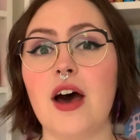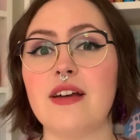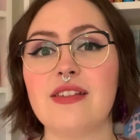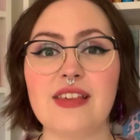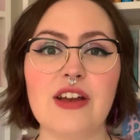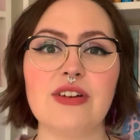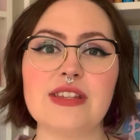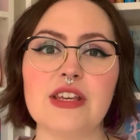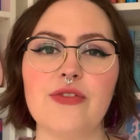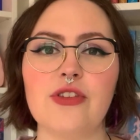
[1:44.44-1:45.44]
series
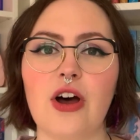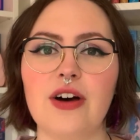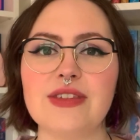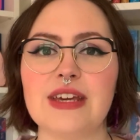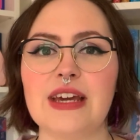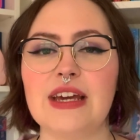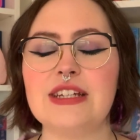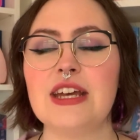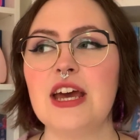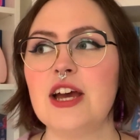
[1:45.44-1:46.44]
that you
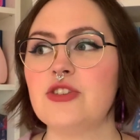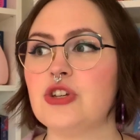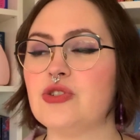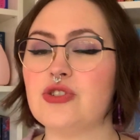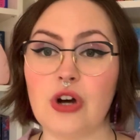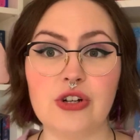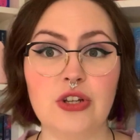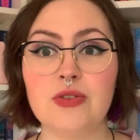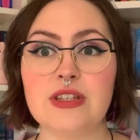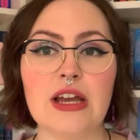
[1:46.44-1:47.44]
started, to start
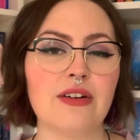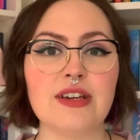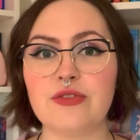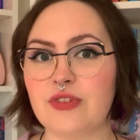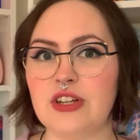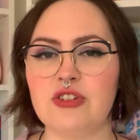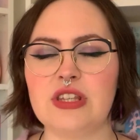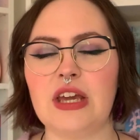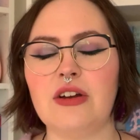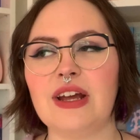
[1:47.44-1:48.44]
new series, finish
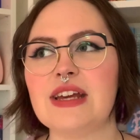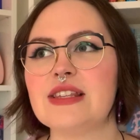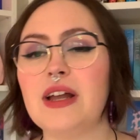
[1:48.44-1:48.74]
series,